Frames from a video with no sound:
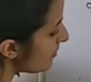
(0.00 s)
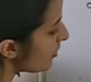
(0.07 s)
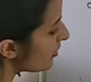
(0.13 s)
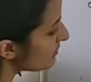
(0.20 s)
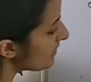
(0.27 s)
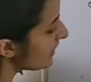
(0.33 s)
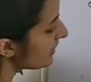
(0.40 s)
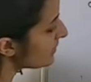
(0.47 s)

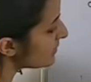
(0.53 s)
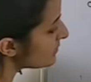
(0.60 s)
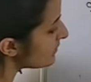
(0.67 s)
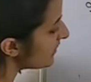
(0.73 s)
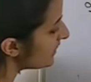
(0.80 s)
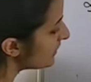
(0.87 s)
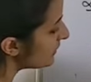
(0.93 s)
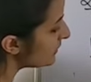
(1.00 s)
upon minus
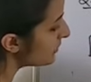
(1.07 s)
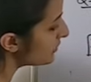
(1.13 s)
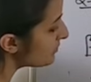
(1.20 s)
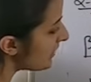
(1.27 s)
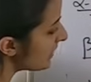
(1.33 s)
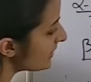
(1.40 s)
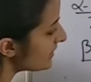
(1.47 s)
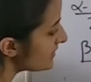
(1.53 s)
1 equal to
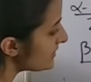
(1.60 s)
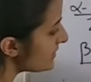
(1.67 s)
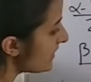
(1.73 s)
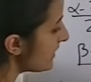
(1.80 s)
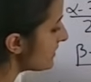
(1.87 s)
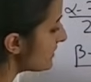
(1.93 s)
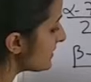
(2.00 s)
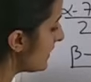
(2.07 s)
minus
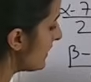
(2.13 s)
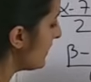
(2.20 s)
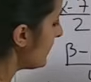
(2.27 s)
6